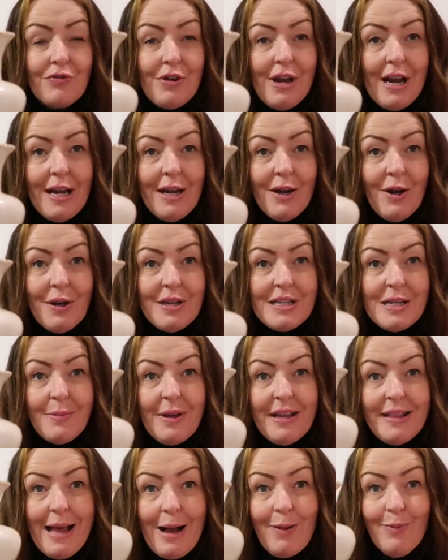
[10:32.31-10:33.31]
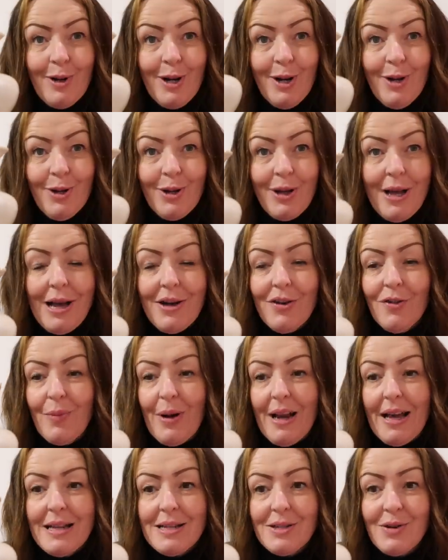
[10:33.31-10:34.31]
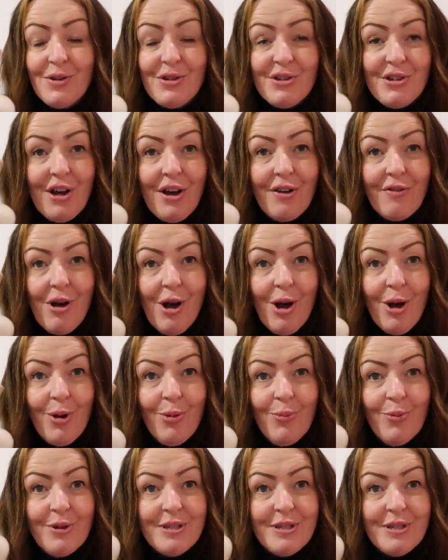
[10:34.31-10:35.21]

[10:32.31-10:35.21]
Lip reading: Really nice. I mean, that wouldn't look out of place on Zara Home,